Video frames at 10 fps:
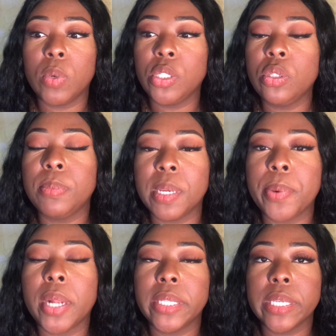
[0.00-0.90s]
want you to be a
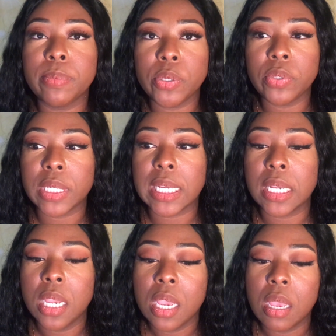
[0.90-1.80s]
part of the
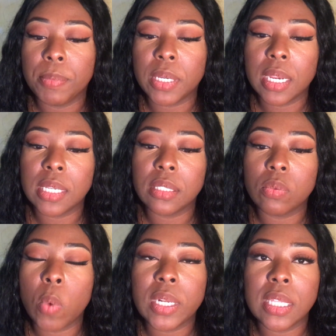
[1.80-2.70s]
community. Because
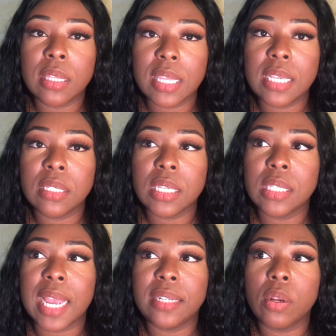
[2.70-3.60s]
one of the things
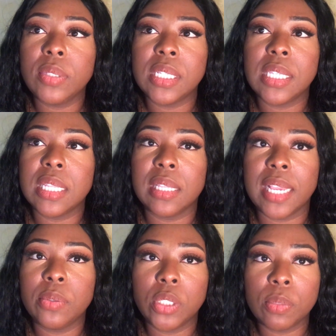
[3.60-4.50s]
is I noticed in the
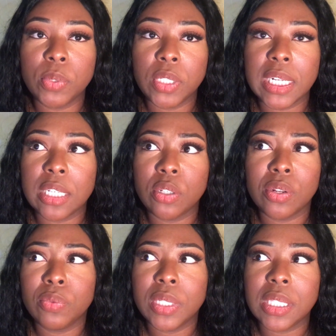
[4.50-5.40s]
language community, you
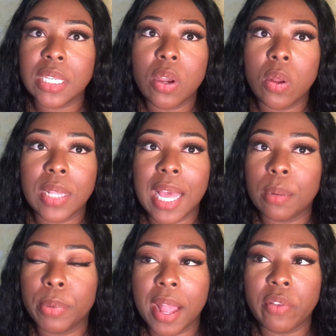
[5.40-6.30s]
don't really see a whole lot
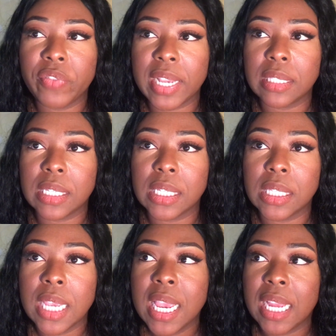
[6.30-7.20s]
of brown faces.
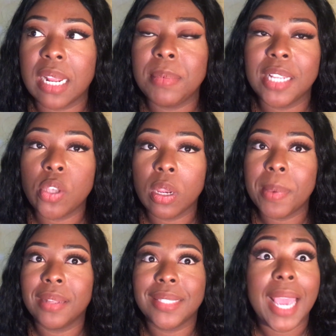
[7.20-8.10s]
And I'm not talking
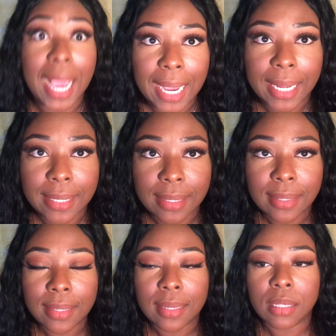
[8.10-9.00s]
about tan.
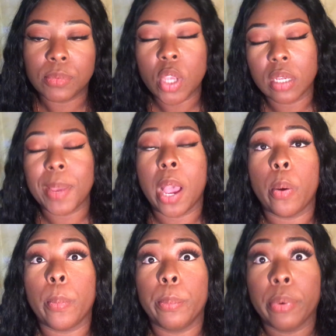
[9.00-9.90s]
I'm talking about
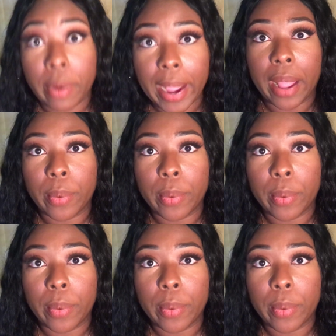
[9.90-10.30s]
brown,